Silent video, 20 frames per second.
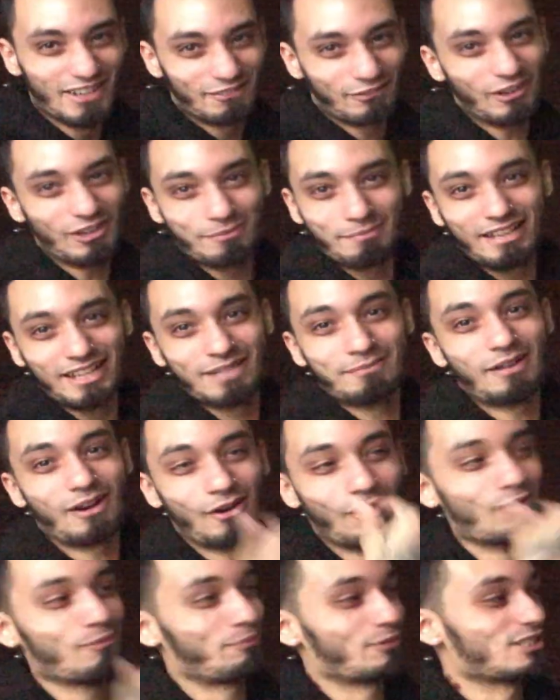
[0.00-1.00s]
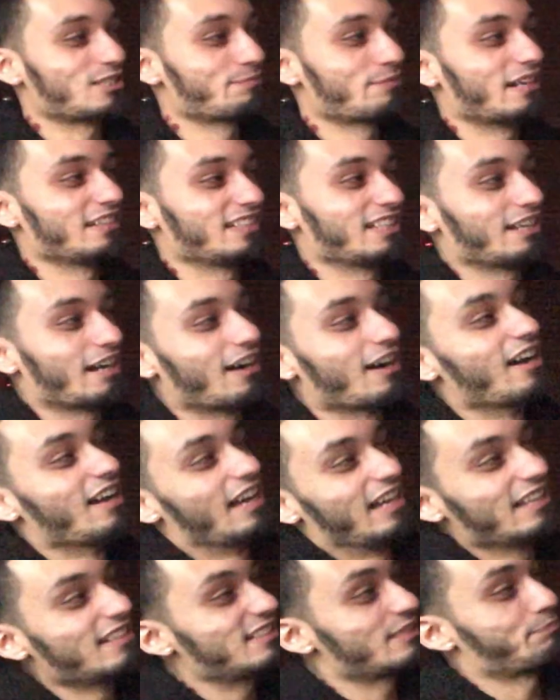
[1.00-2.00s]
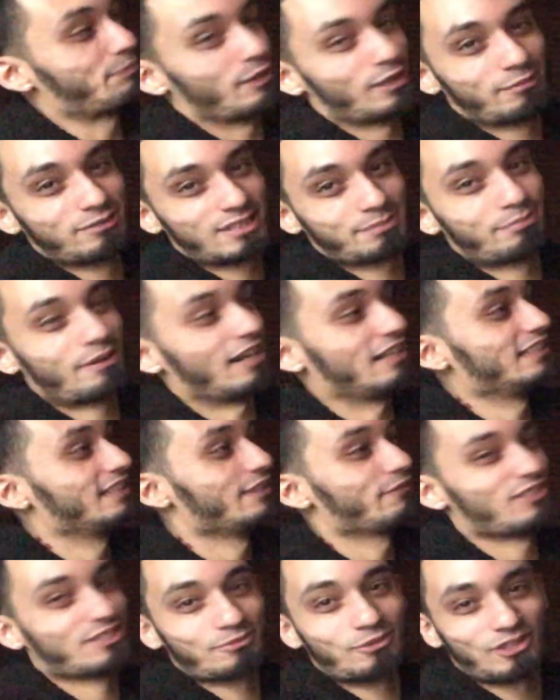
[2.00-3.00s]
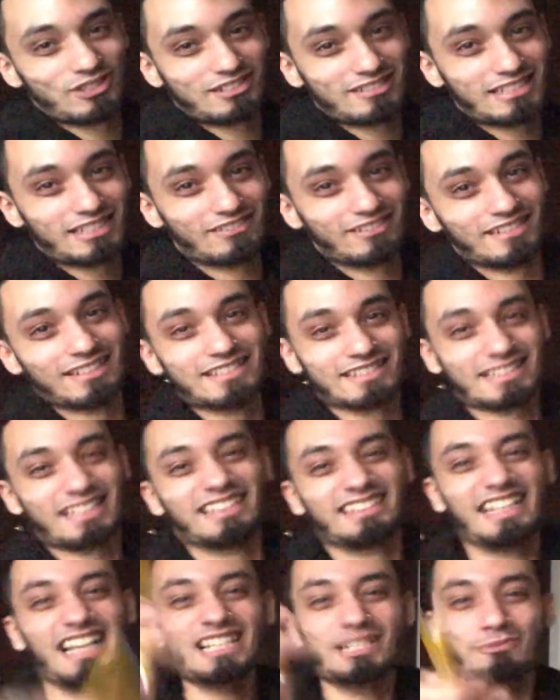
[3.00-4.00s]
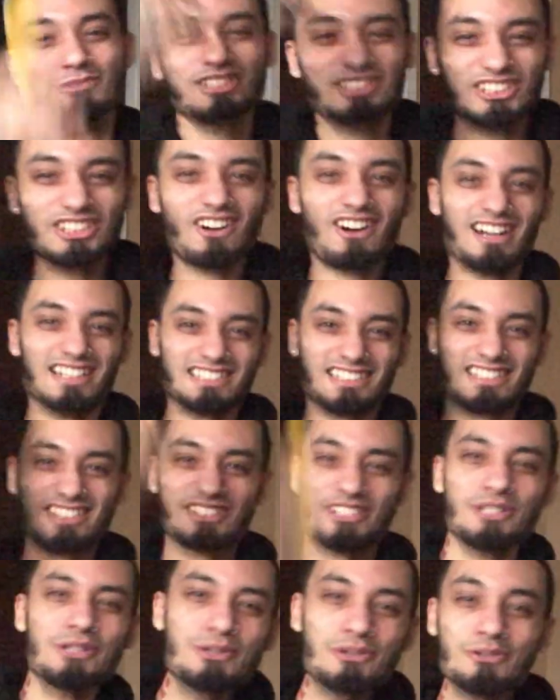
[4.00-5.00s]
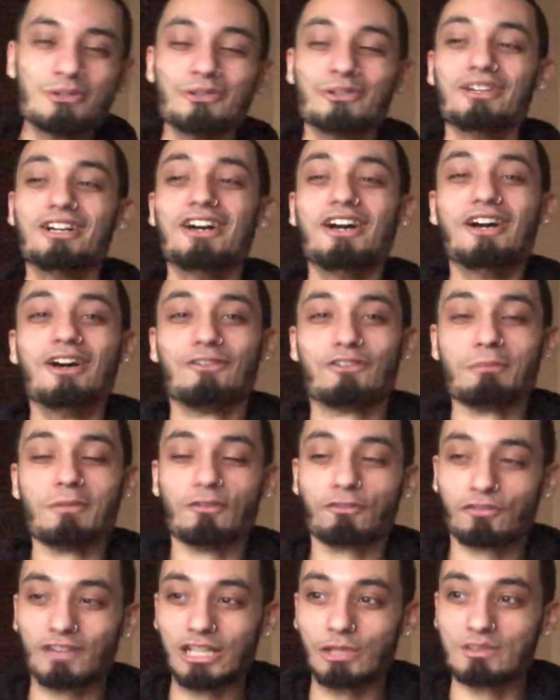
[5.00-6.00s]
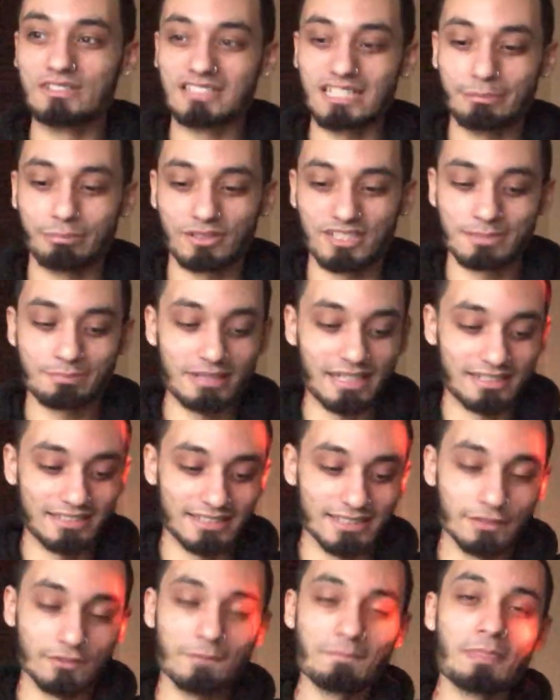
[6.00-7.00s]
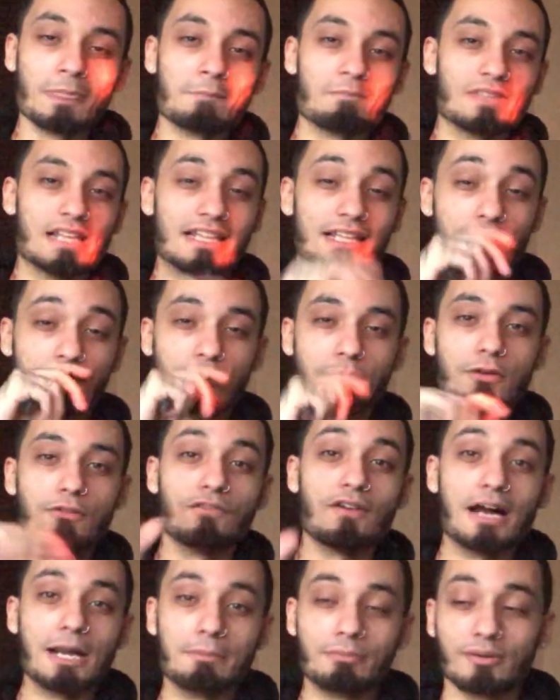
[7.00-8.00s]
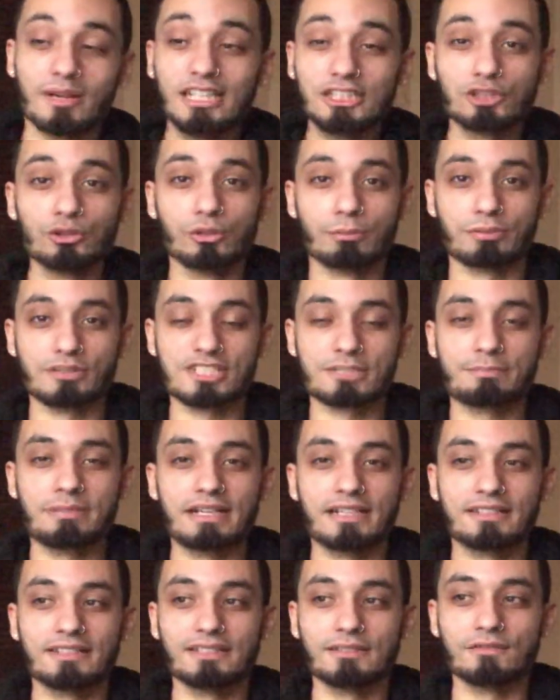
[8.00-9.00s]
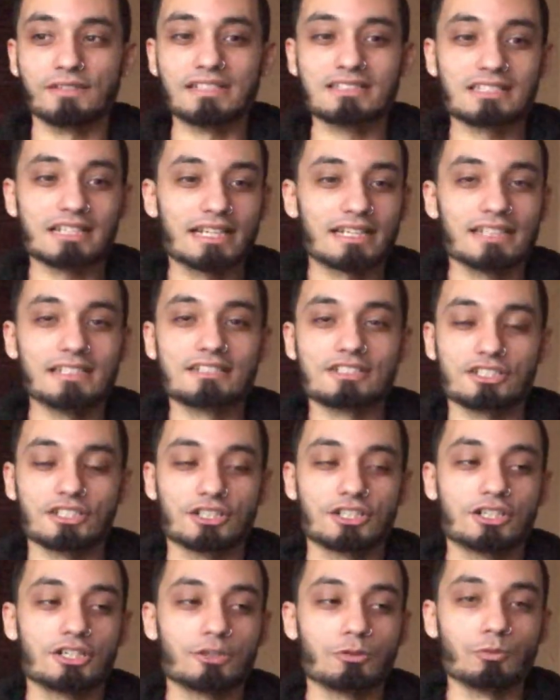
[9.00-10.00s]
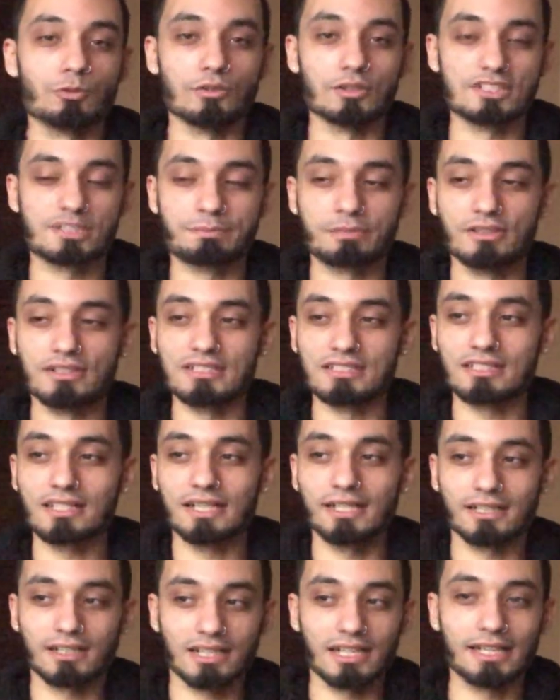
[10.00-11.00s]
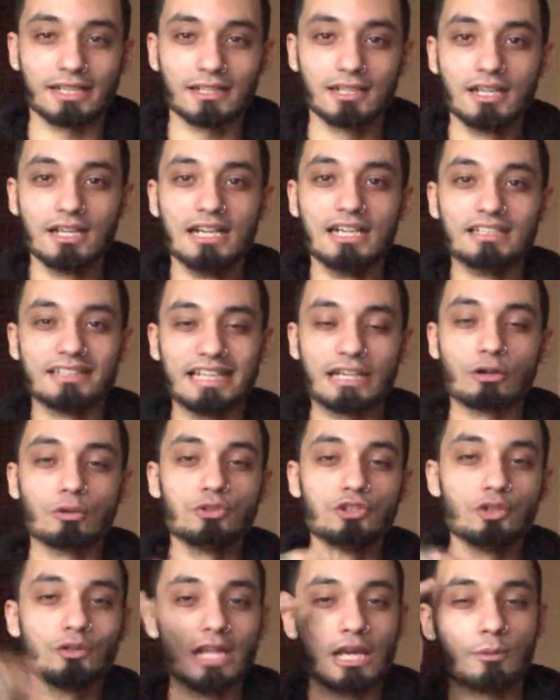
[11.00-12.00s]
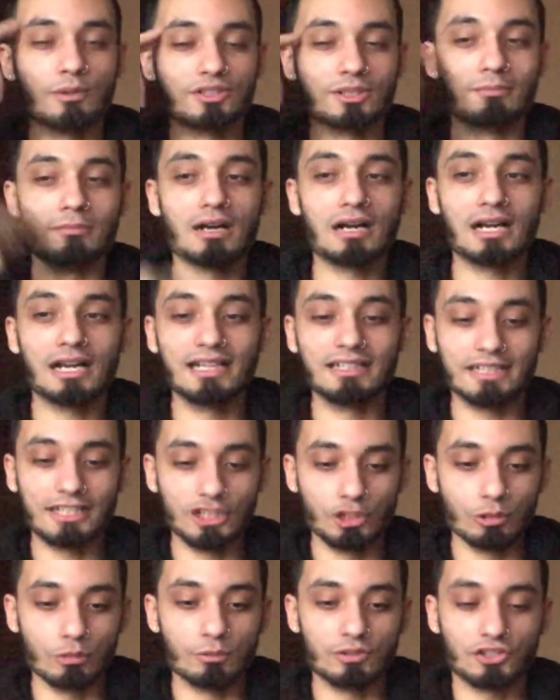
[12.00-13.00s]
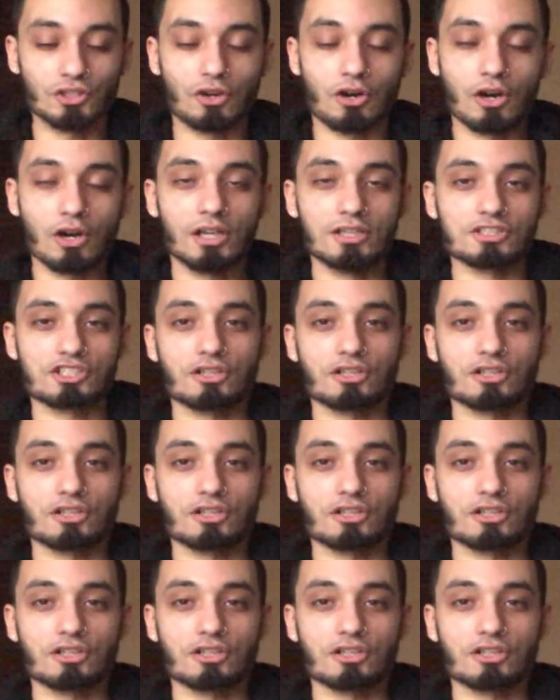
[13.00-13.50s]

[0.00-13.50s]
Fuck making my own perspective. I, his perspective is more serious. Like that's what y'all do from a frequency perspective. And then from a vibrational perspective, it's like insecure spirits. Like like they don't do that with the mind. They do it with the heart.